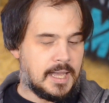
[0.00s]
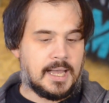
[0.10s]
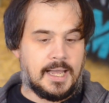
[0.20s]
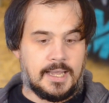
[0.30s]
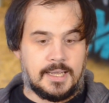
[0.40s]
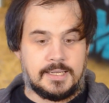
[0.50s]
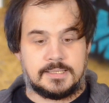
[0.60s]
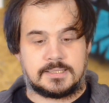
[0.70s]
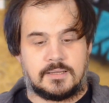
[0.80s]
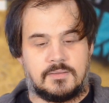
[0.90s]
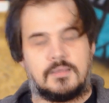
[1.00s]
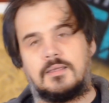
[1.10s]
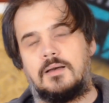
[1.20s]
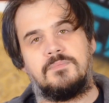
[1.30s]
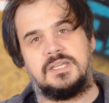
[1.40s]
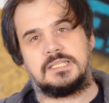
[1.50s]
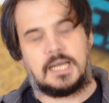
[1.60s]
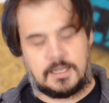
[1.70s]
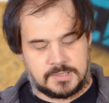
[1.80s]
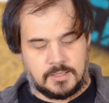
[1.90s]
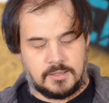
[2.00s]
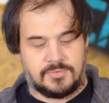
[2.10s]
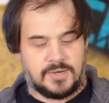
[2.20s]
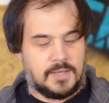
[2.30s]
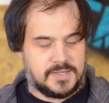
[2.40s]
and the thumb is absolutely fine.